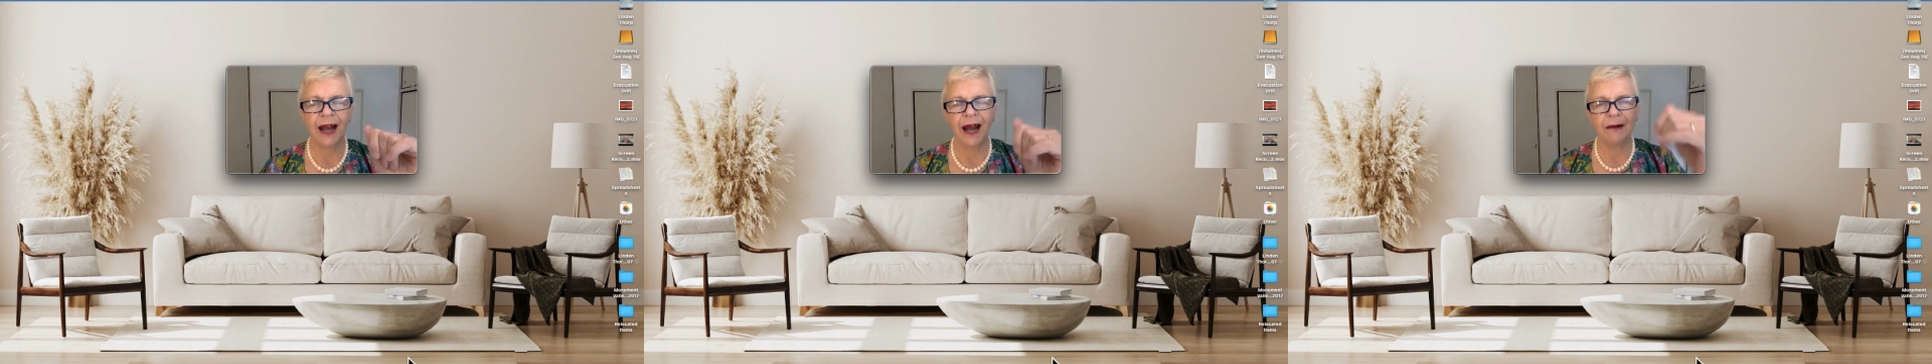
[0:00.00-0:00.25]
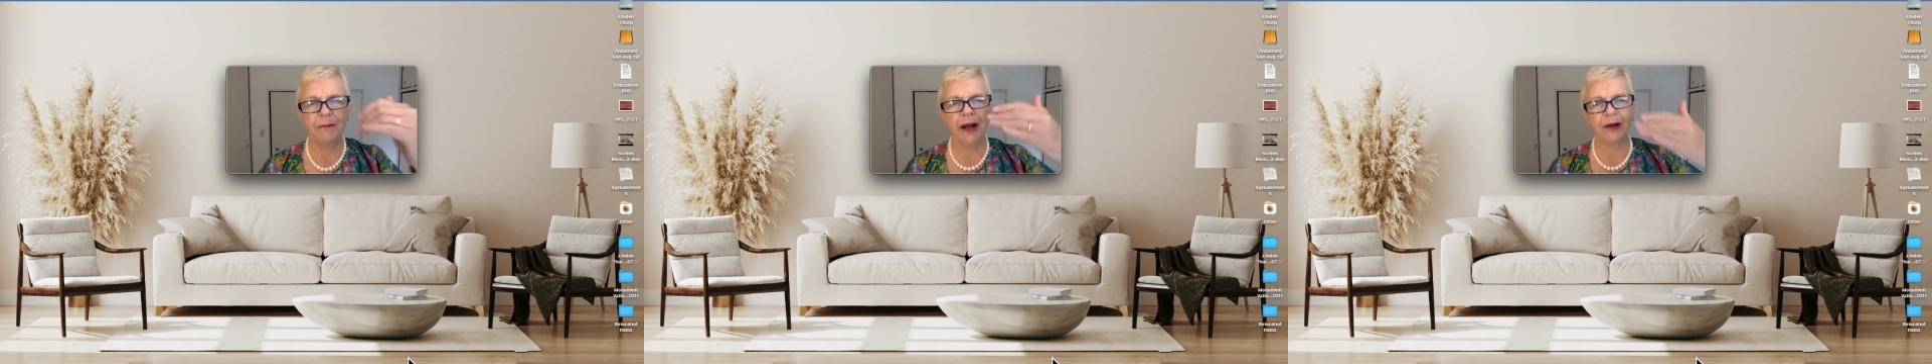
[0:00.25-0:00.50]

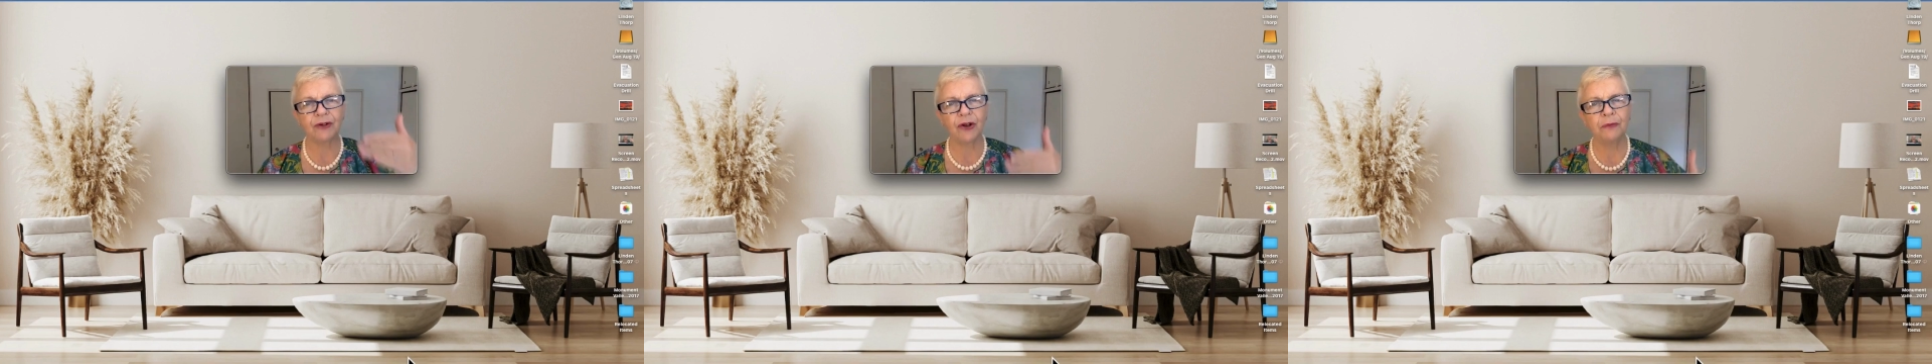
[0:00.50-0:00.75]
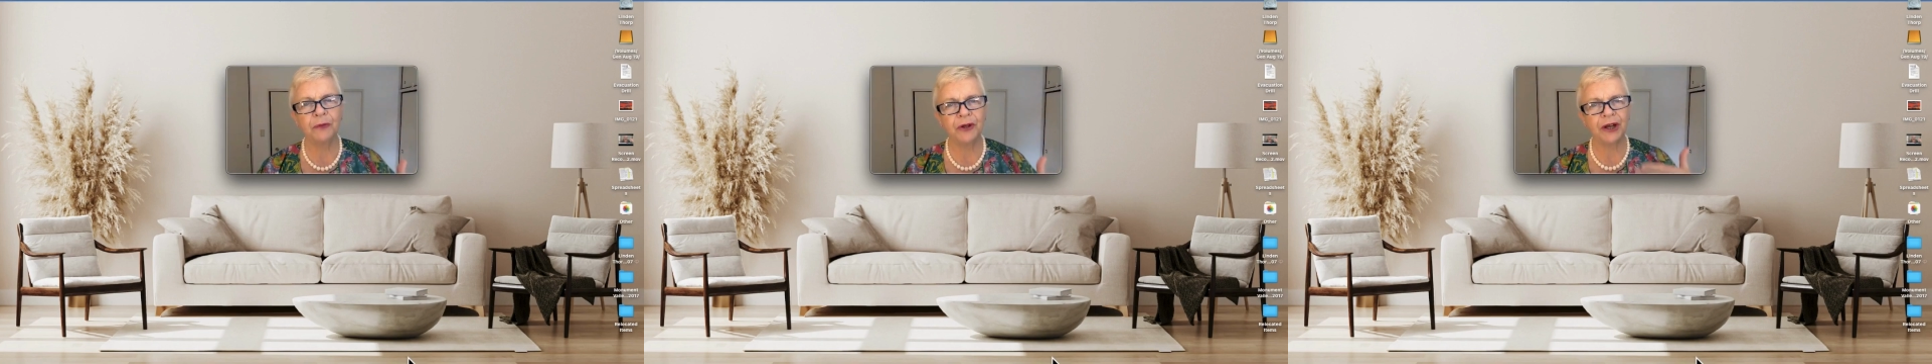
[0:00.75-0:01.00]
about
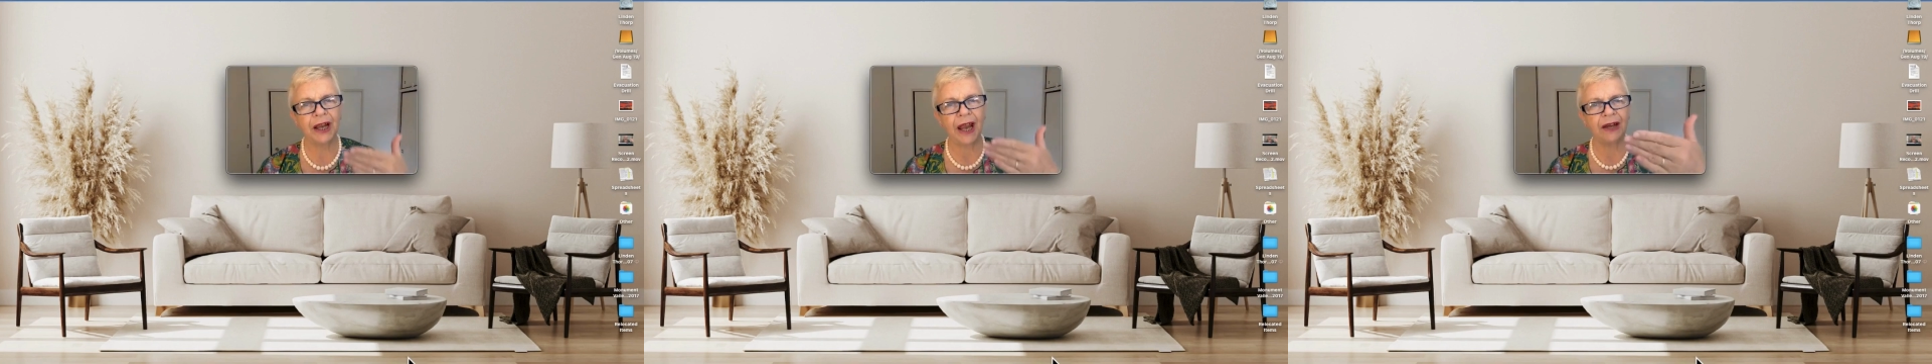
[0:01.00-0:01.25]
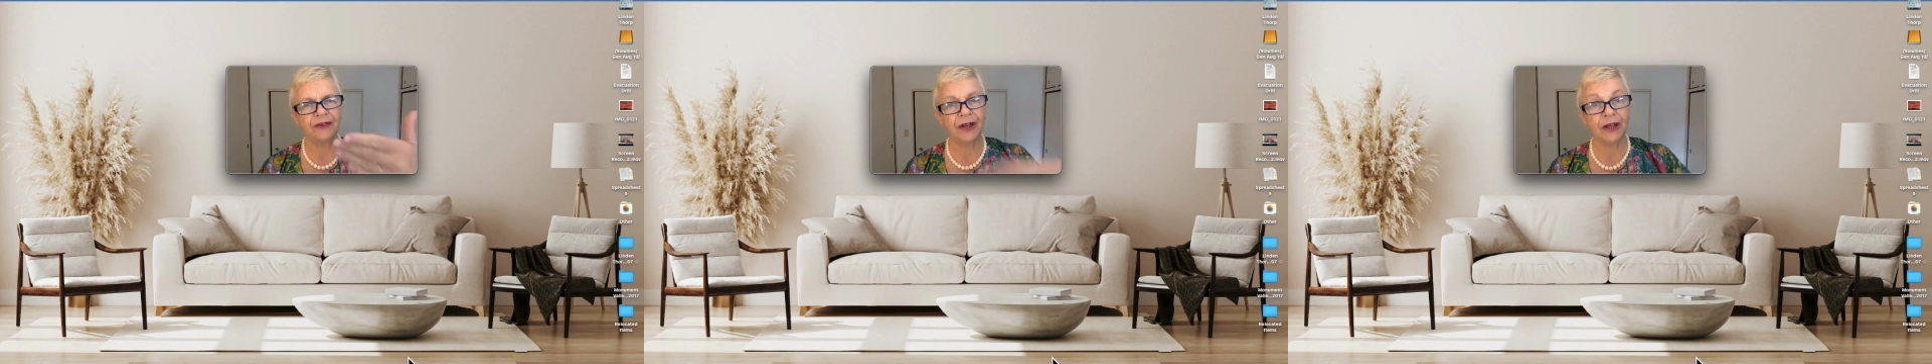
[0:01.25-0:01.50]

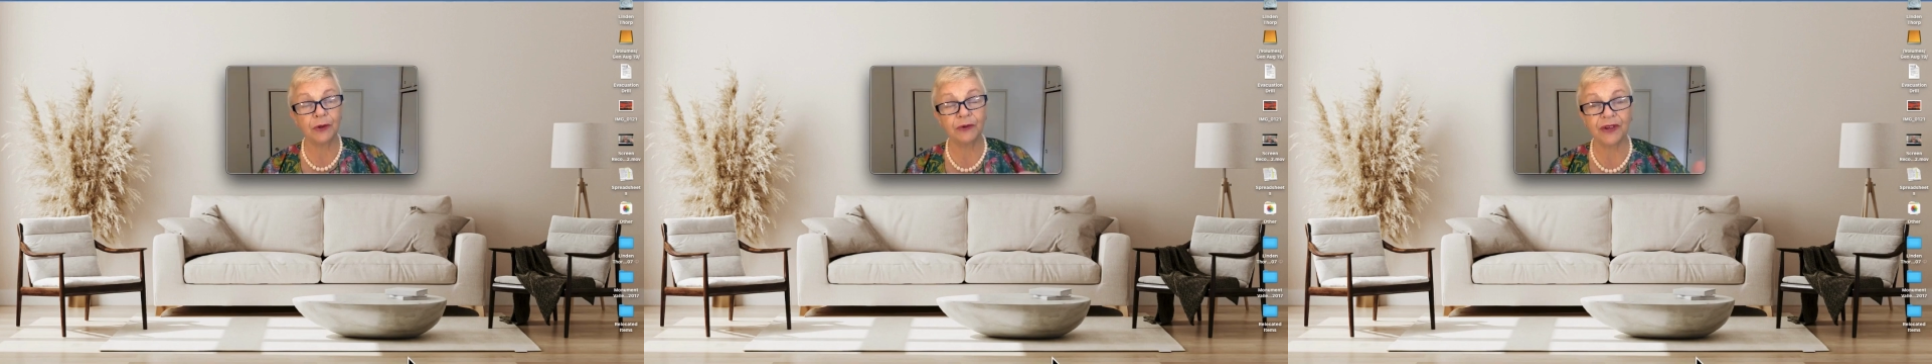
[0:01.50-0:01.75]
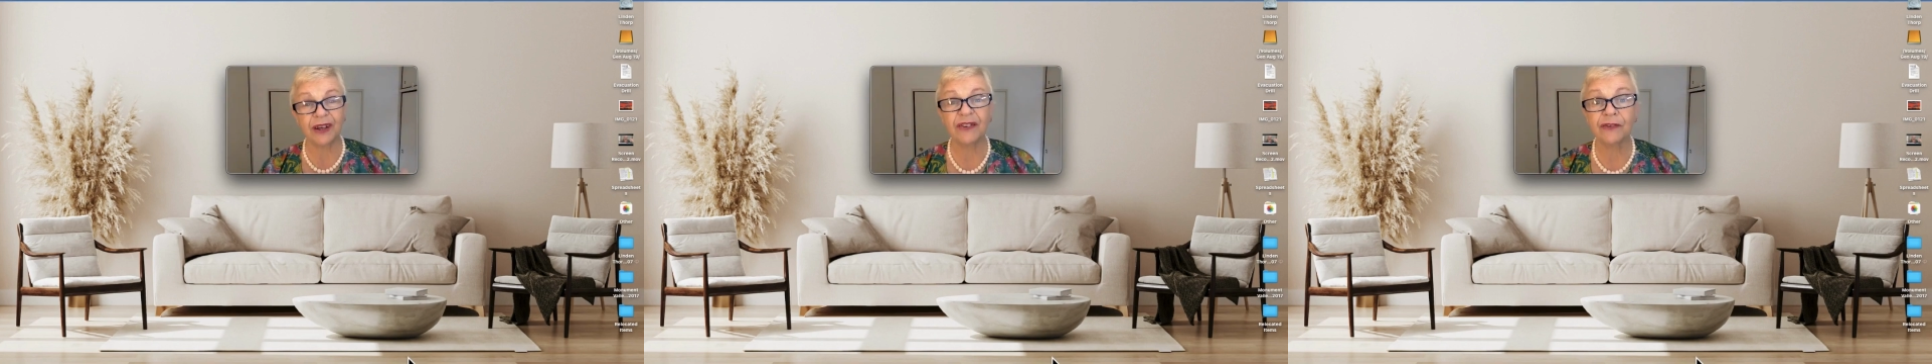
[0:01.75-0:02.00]
communicating
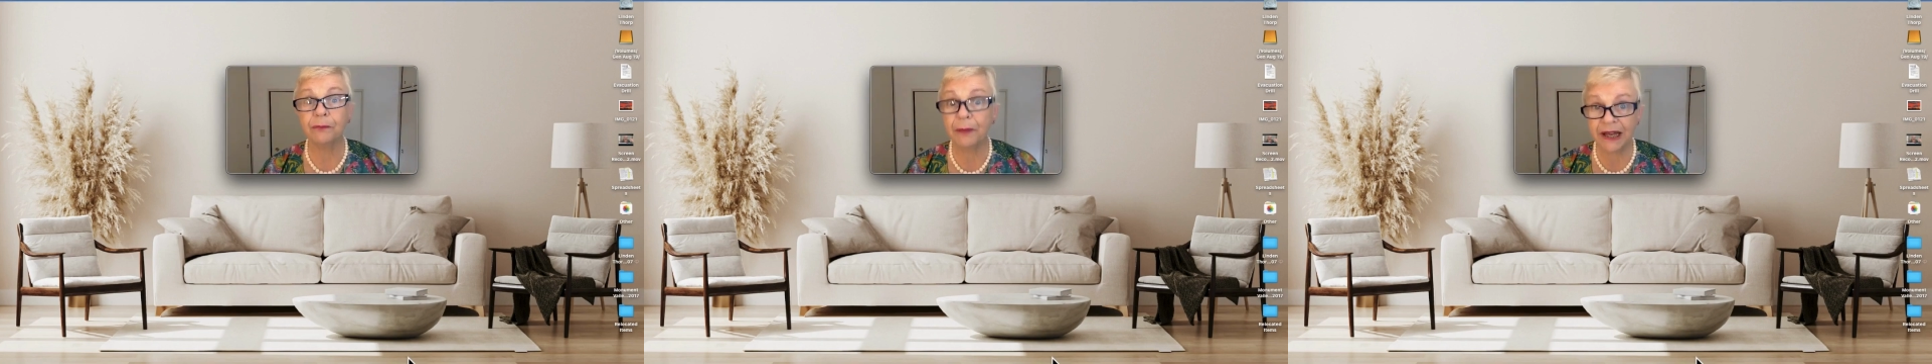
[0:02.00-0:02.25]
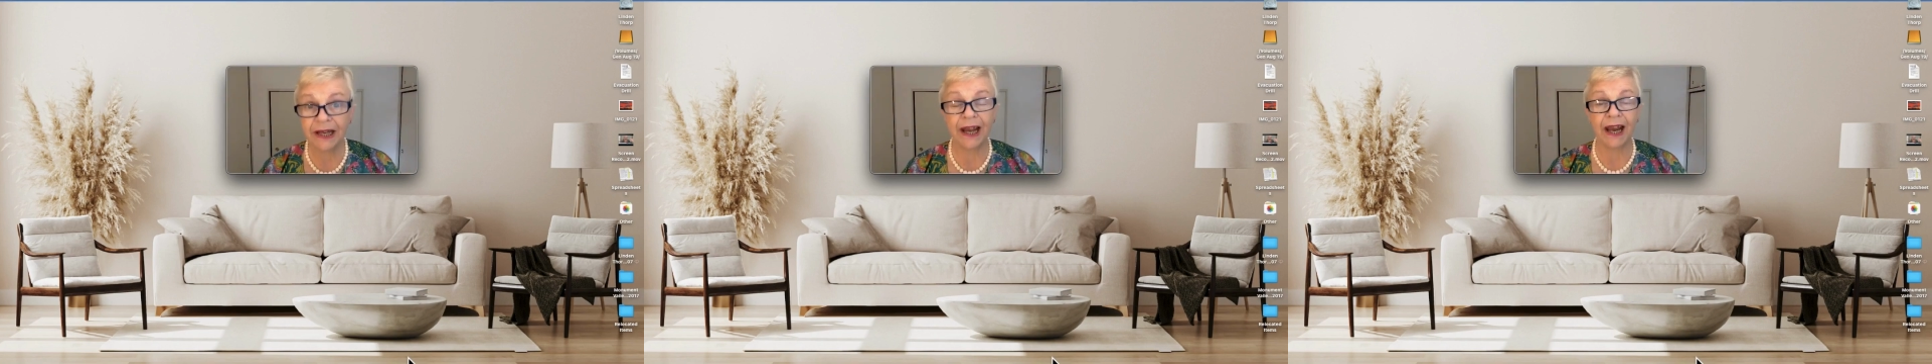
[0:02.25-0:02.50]
using
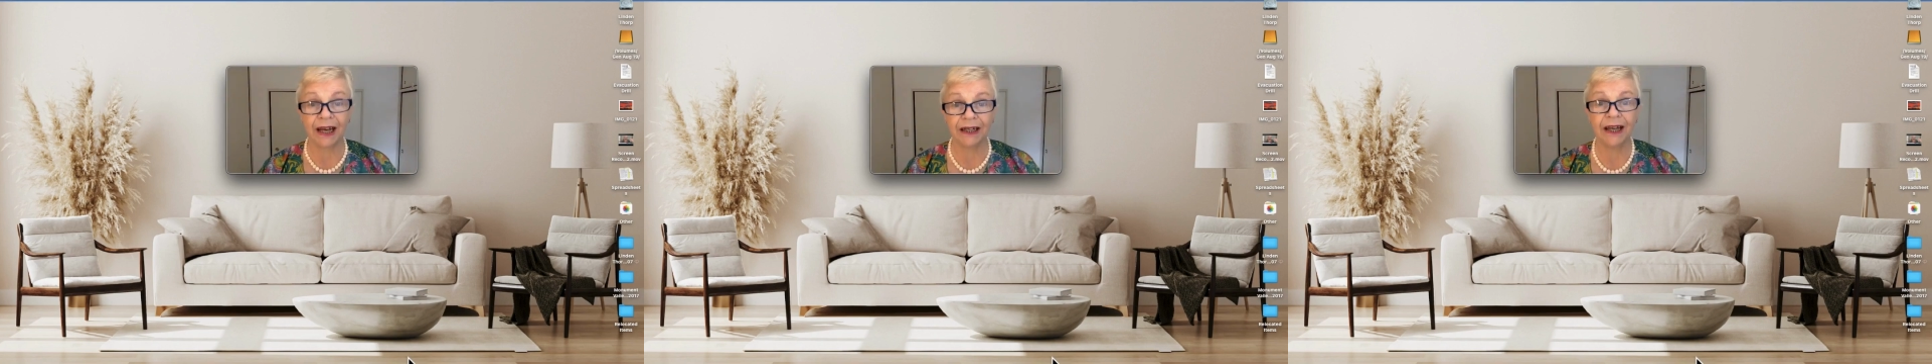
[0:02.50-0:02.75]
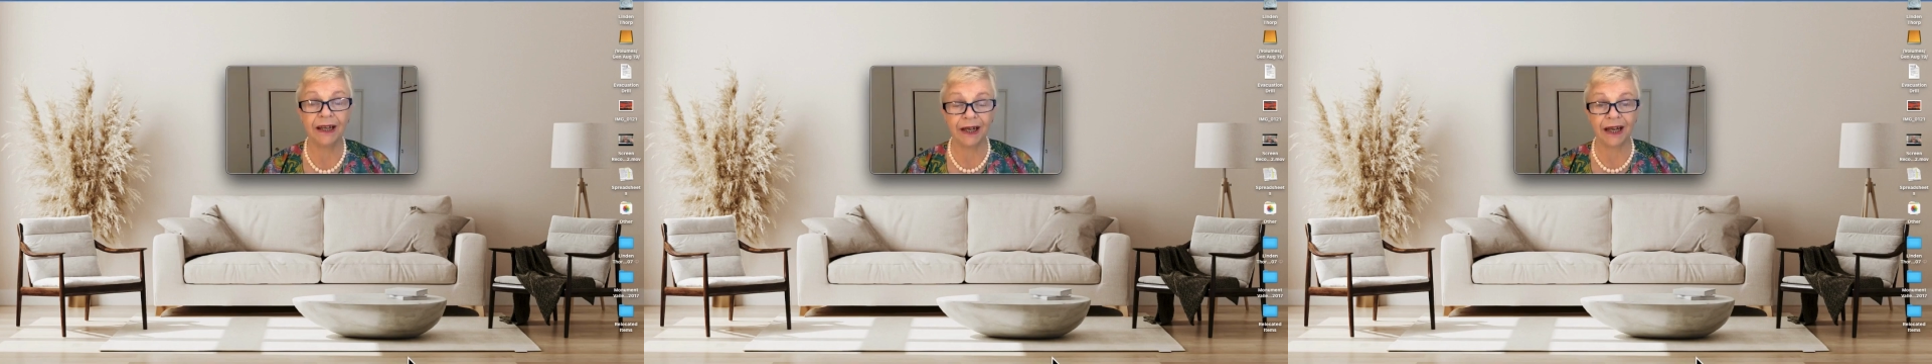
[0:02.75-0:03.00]

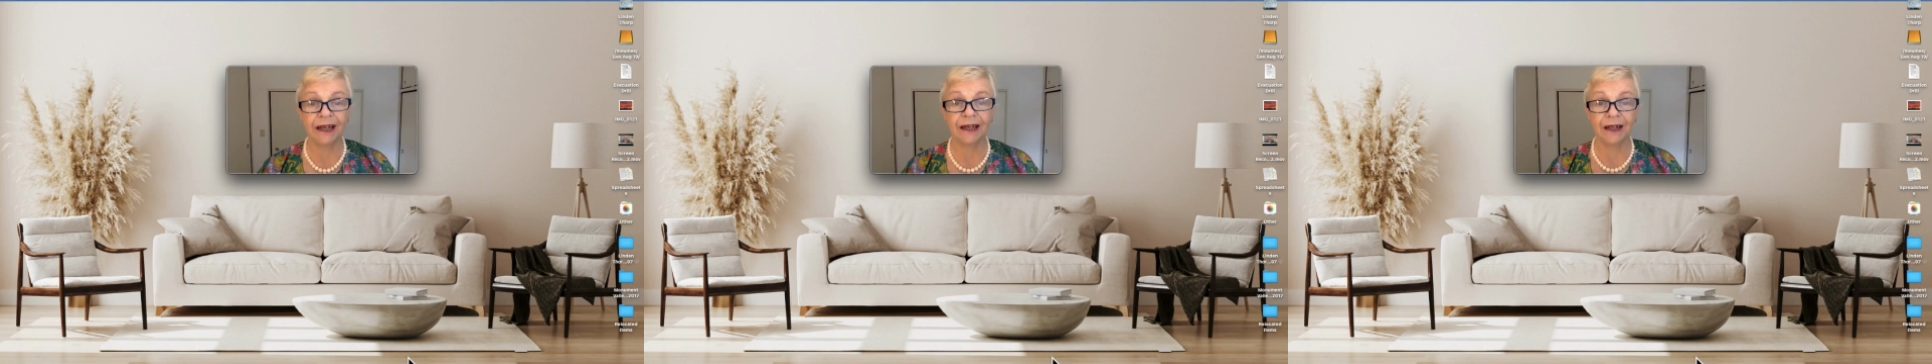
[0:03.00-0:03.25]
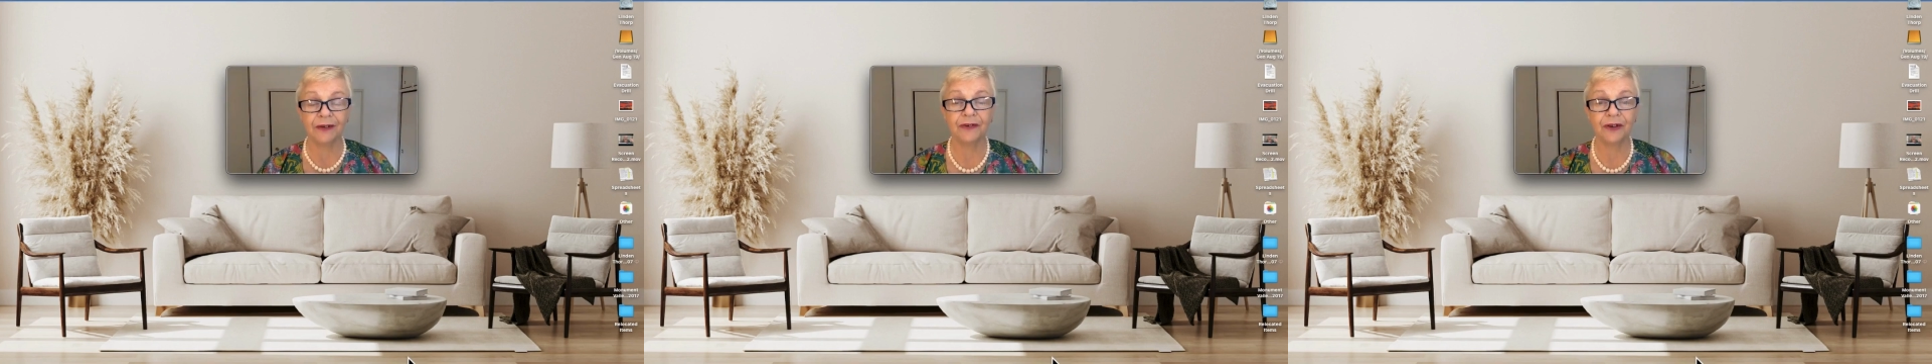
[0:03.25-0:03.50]
speaking in
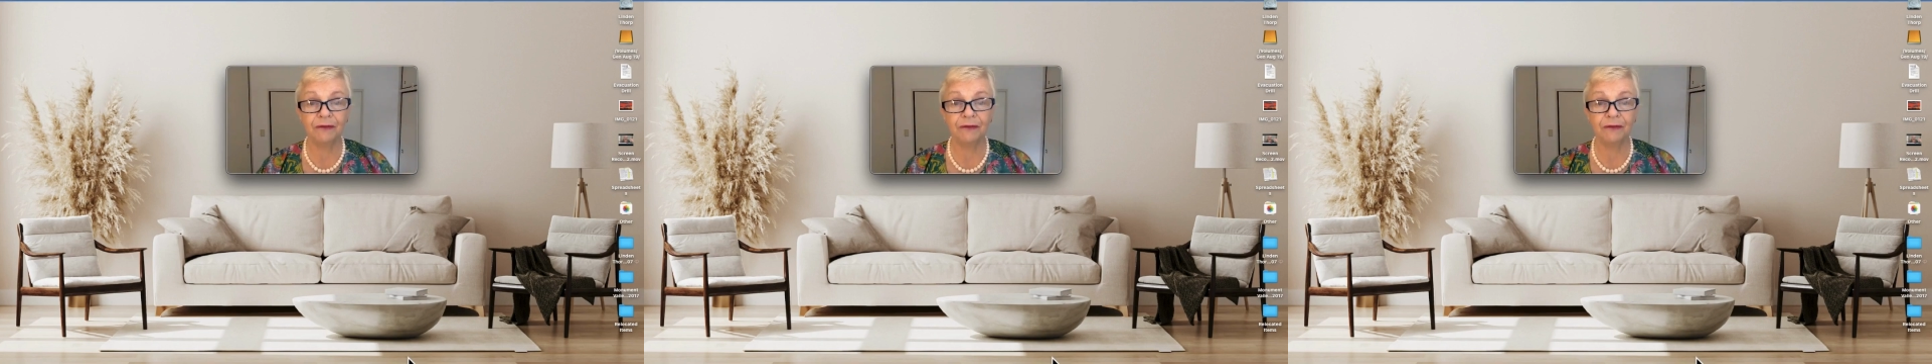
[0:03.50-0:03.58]
English,